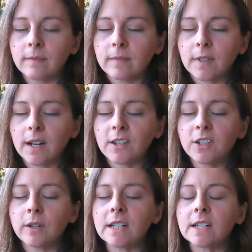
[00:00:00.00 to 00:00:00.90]
And as
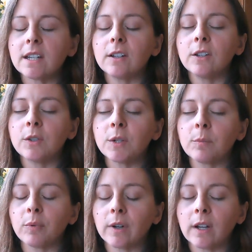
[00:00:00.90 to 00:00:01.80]
you continue to
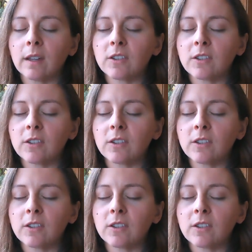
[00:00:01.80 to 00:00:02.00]
breathe,